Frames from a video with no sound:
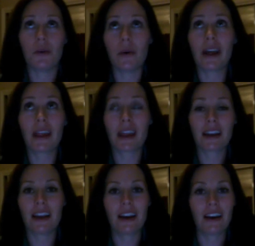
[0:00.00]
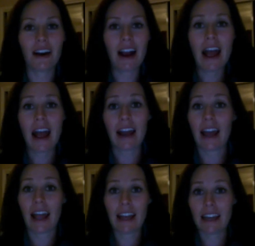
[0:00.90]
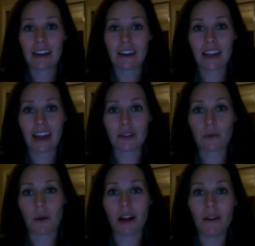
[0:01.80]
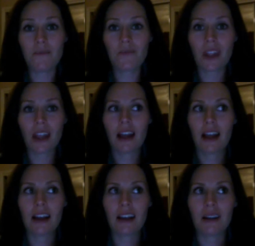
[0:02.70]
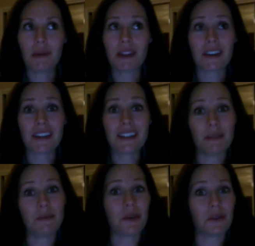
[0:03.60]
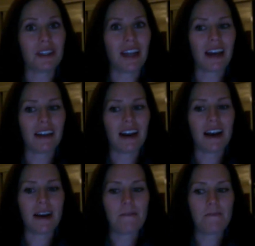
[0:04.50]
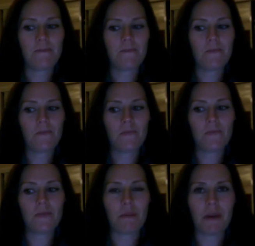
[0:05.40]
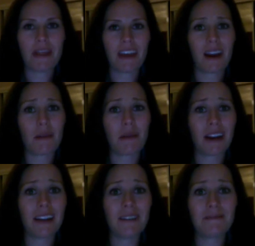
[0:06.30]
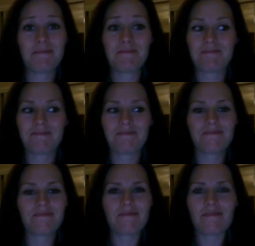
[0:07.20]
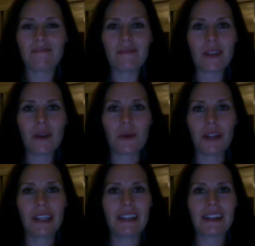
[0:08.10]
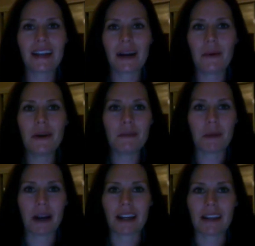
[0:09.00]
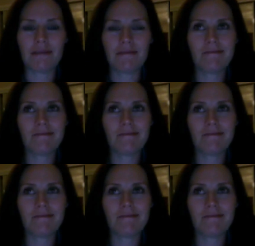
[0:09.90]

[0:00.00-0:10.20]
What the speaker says: annoying thing to hear, and I hated hearing that as well. But there is some truth to that. The month I got pregnant, really didn't think I was pregnant.